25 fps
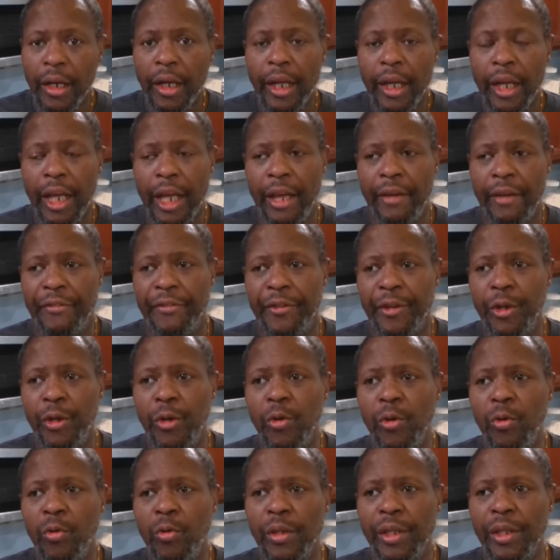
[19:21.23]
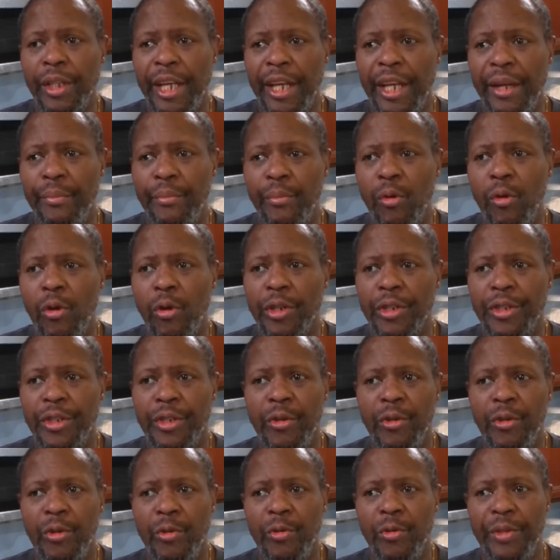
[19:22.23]
if you lean more
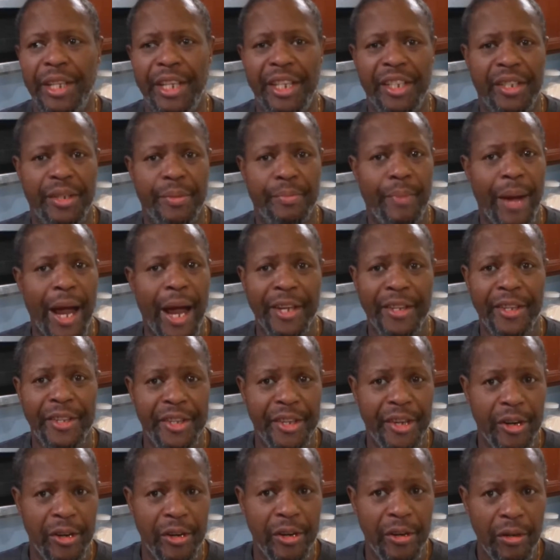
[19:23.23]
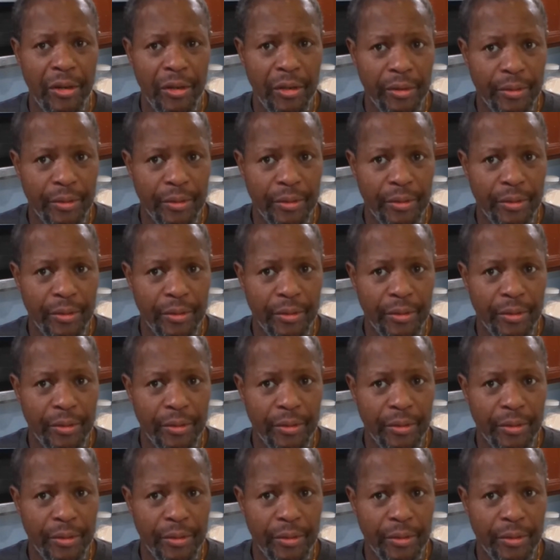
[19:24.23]
to the spicier